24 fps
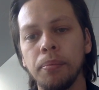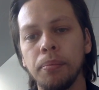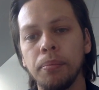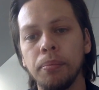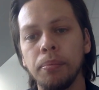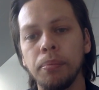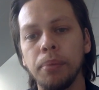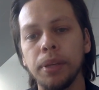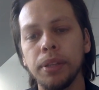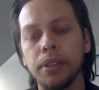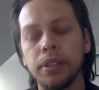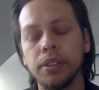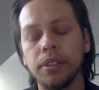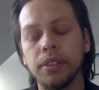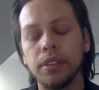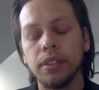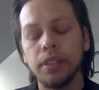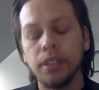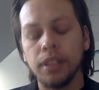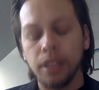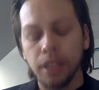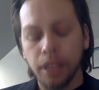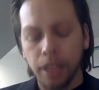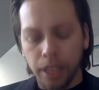But
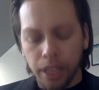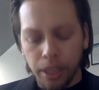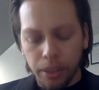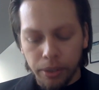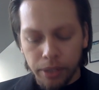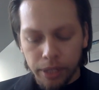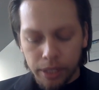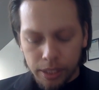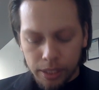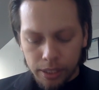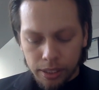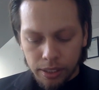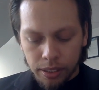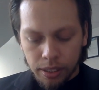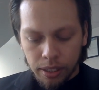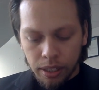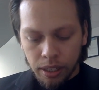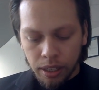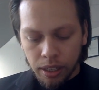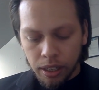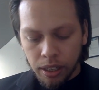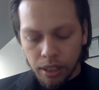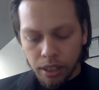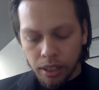here is
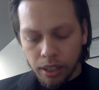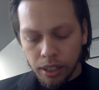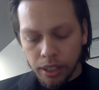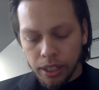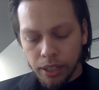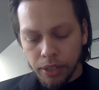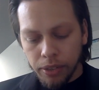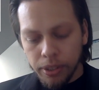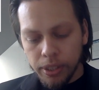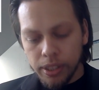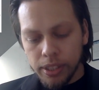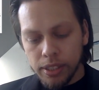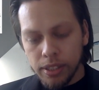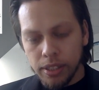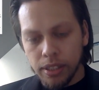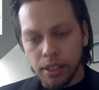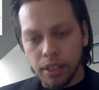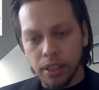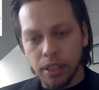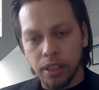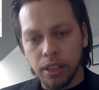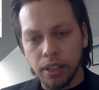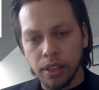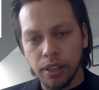
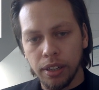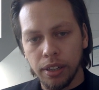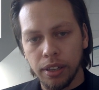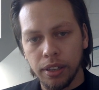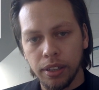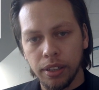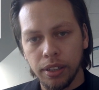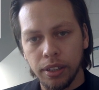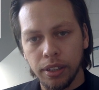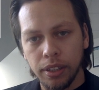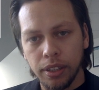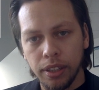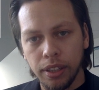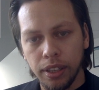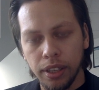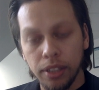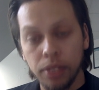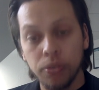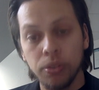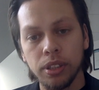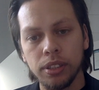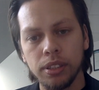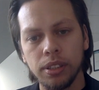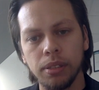the
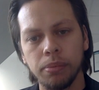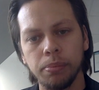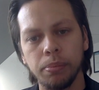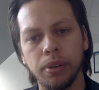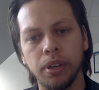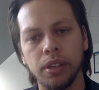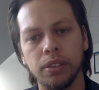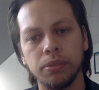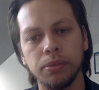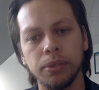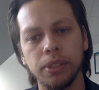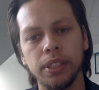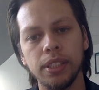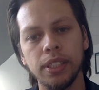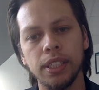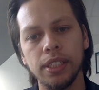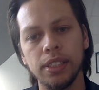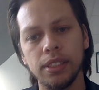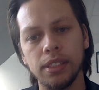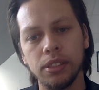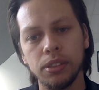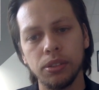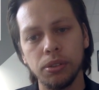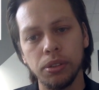interesting part. When it
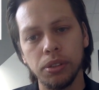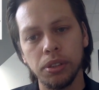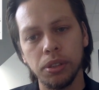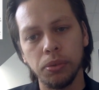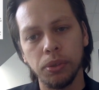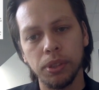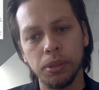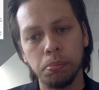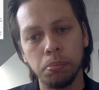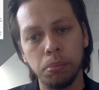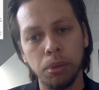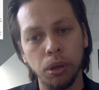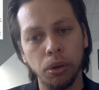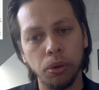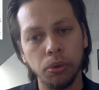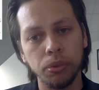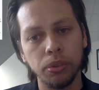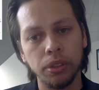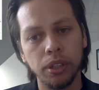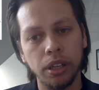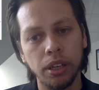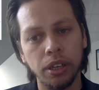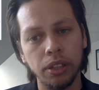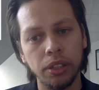says the tree was
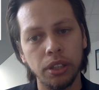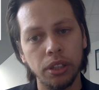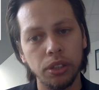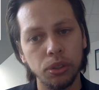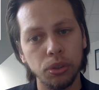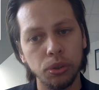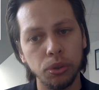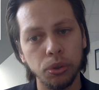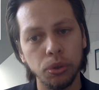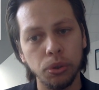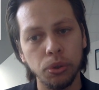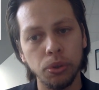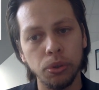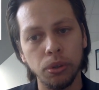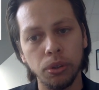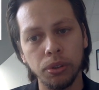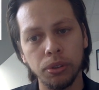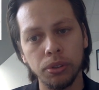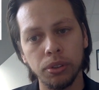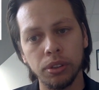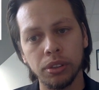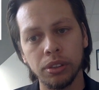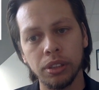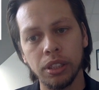blown down, has new
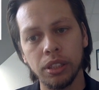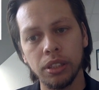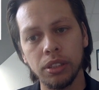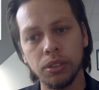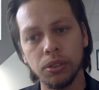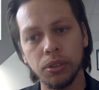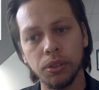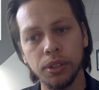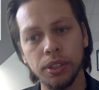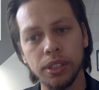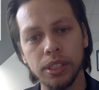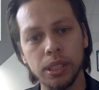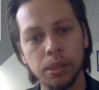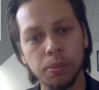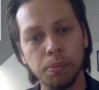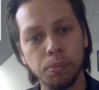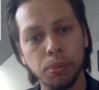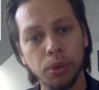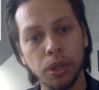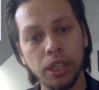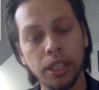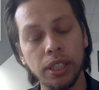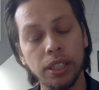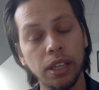grown on it, so it's
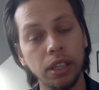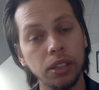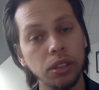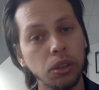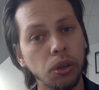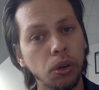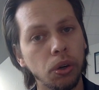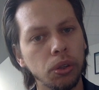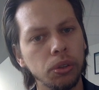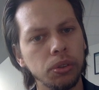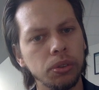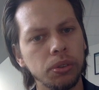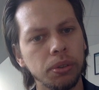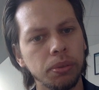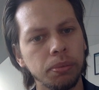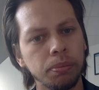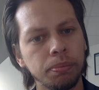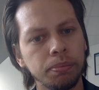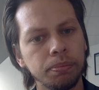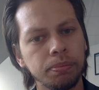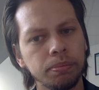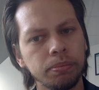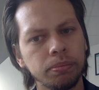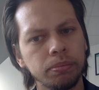spring, not autumn.